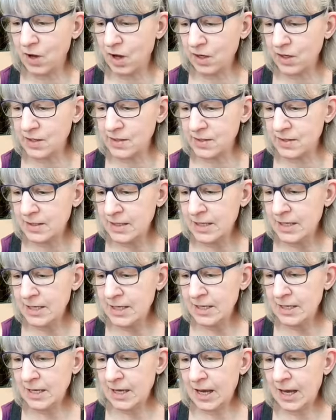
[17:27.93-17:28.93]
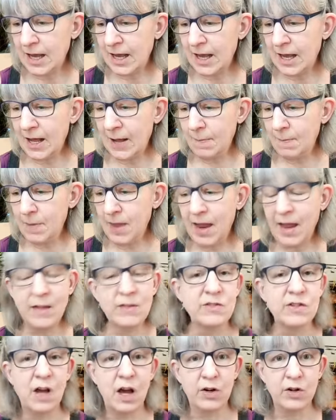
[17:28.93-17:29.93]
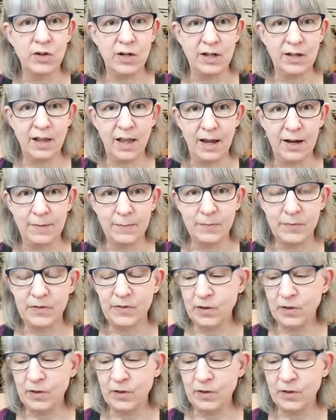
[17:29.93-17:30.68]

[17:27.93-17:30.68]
August, and solder inlay.